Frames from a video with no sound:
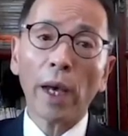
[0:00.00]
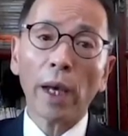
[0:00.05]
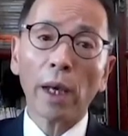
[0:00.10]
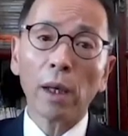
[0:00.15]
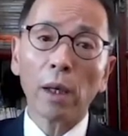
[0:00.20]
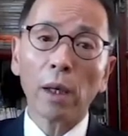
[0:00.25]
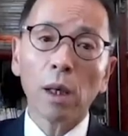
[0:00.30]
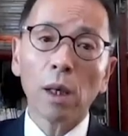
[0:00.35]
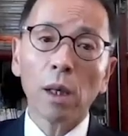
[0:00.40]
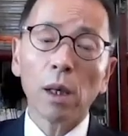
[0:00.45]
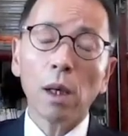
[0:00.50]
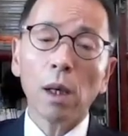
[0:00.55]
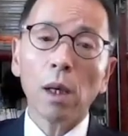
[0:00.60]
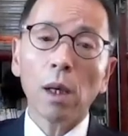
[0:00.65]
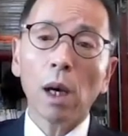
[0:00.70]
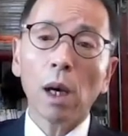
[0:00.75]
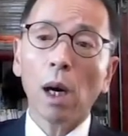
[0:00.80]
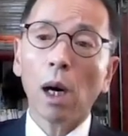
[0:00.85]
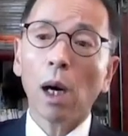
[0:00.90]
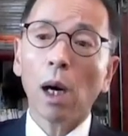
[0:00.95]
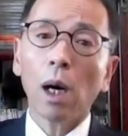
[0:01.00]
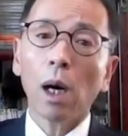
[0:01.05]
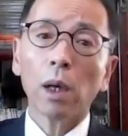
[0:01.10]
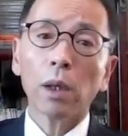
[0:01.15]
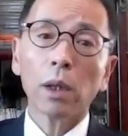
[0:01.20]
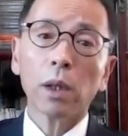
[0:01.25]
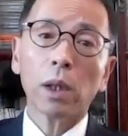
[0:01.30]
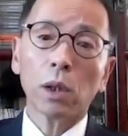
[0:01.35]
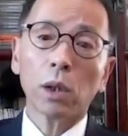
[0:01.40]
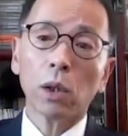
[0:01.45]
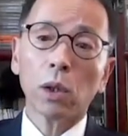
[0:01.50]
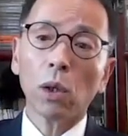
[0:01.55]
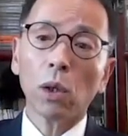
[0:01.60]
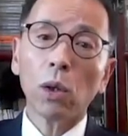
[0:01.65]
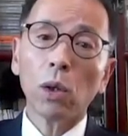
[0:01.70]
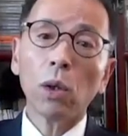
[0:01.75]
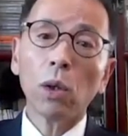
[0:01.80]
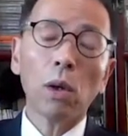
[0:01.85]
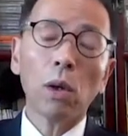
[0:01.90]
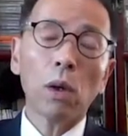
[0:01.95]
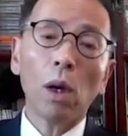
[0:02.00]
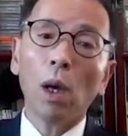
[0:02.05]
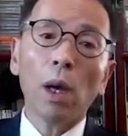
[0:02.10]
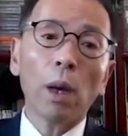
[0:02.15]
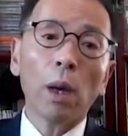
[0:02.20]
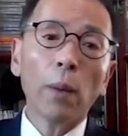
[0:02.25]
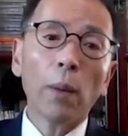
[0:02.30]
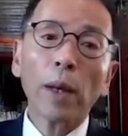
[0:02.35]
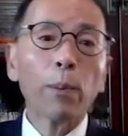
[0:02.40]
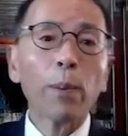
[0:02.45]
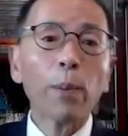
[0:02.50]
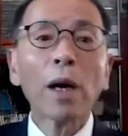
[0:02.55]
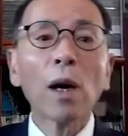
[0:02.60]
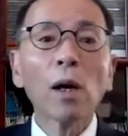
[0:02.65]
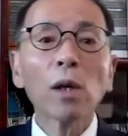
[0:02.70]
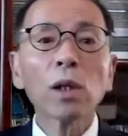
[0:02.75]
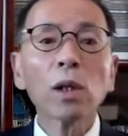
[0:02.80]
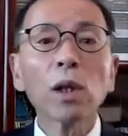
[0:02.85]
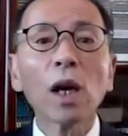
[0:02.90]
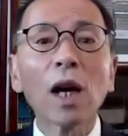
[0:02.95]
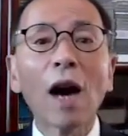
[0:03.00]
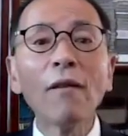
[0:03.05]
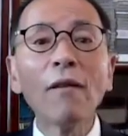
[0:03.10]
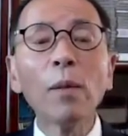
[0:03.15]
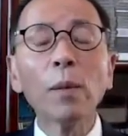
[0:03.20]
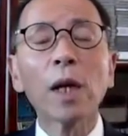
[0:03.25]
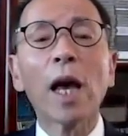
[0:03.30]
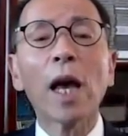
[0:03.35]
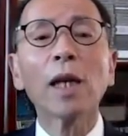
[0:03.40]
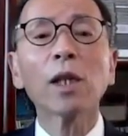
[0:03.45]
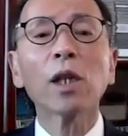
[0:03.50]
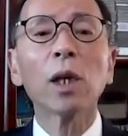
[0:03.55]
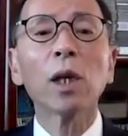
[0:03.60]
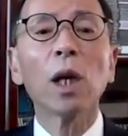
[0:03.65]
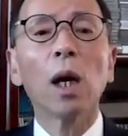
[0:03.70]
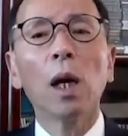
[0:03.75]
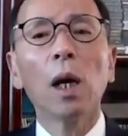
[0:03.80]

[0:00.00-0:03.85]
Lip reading: all the way. Because the government